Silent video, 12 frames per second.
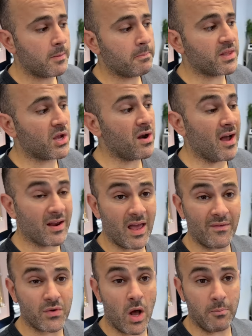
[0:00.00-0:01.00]
but they're not going to
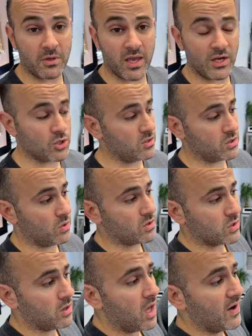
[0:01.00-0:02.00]
have complications to it. So
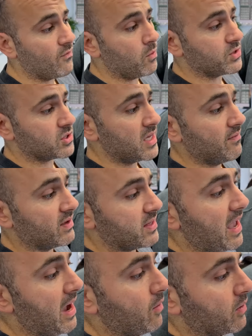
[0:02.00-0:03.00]
a lot of them will just have like the
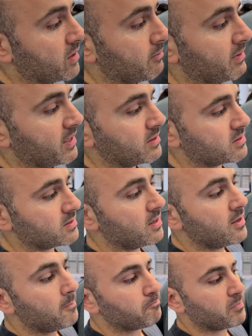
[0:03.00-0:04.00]
hour and the minutes,
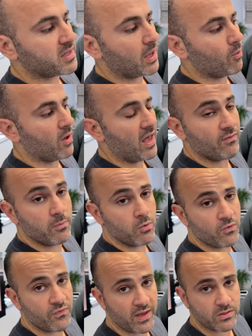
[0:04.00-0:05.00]
but they won't have a moon
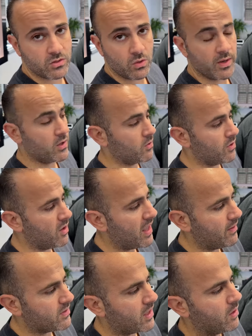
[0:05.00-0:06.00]
face to it, or they'll
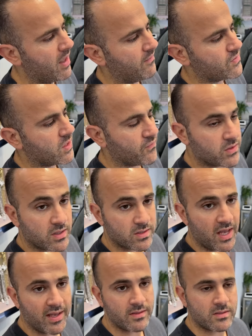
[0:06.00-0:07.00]
have they'll have different
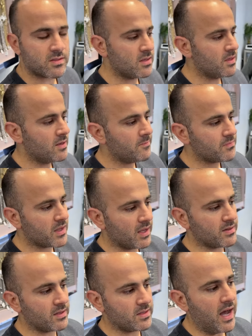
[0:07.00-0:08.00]
designs in
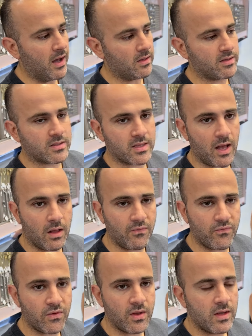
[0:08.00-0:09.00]
the dial itself.
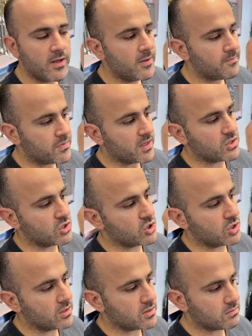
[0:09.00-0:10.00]
This so is
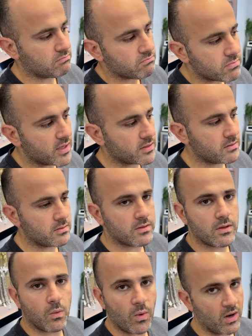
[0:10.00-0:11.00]
just one of one.
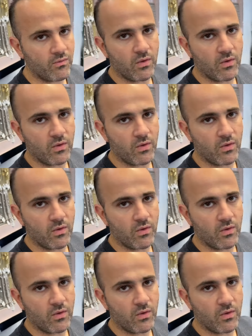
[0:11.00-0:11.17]
One of